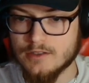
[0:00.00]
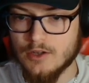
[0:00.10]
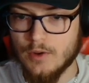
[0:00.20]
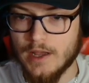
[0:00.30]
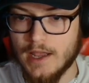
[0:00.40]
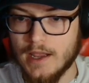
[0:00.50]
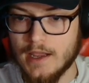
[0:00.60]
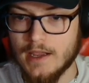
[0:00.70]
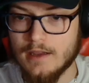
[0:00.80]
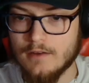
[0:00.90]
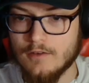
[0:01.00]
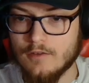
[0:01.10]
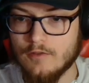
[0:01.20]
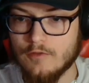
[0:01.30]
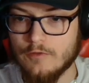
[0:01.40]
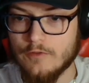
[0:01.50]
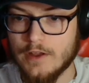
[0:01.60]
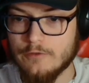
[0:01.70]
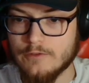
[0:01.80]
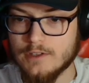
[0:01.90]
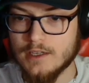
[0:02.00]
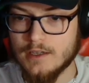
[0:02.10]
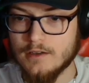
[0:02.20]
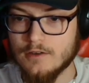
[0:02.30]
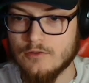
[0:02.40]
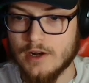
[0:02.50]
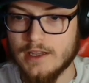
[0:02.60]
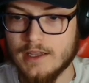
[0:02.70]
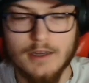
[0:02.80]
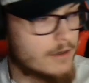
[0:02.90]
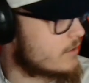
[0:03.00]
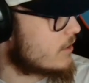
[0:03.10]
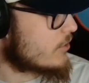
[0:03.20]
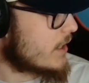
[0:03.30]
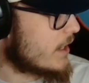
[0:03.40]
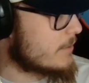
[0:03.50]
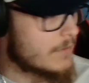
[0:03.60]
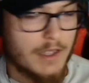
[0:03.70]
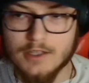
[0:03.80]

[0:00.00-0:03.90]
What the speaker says: So 850 right here. Okay.